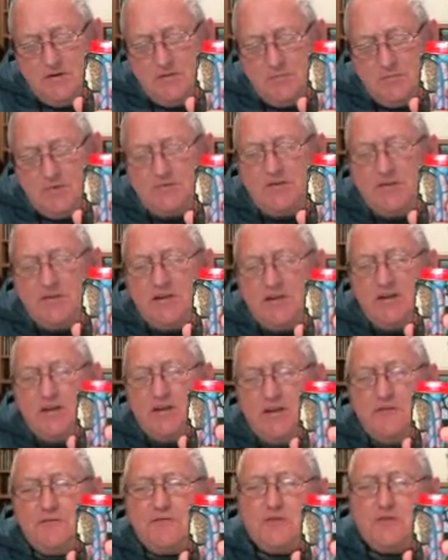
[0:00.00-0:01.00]
but for the
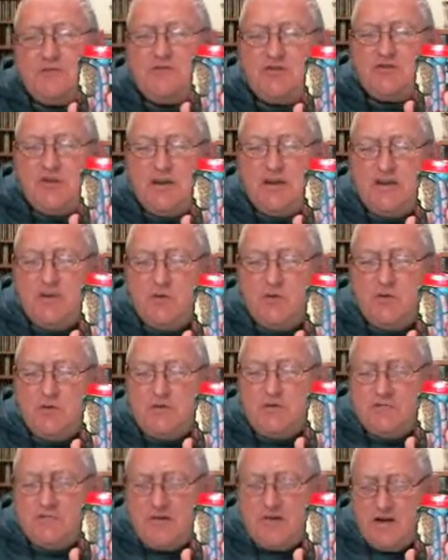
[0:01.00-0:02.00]
gift of genuine
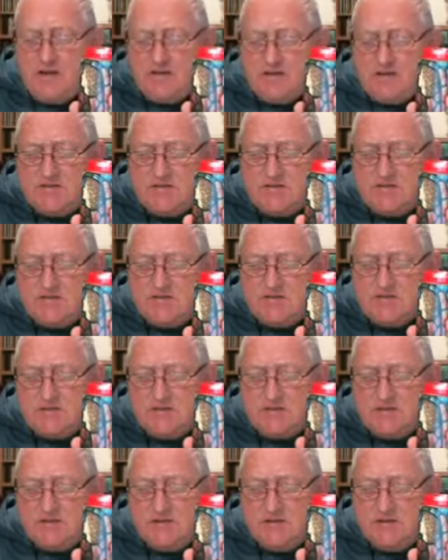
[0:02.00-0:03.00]
friends,
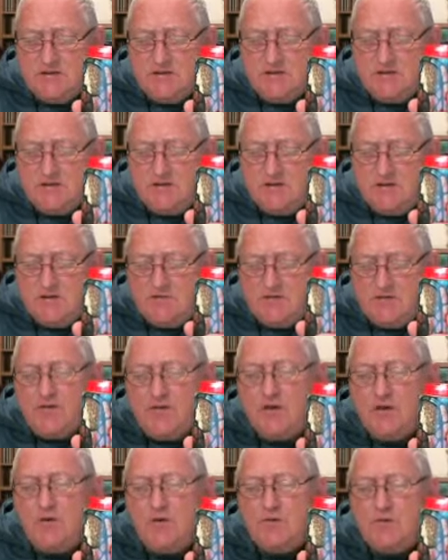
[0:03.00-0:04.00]
for
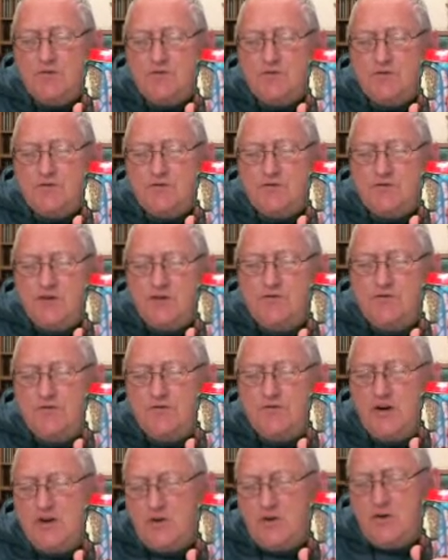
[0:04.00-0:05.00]
those who don't
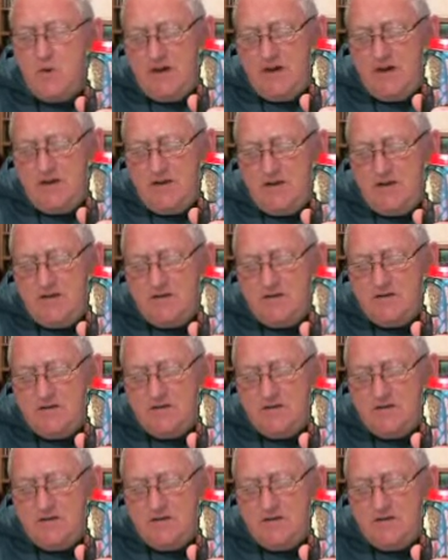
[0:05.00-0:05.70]
run away,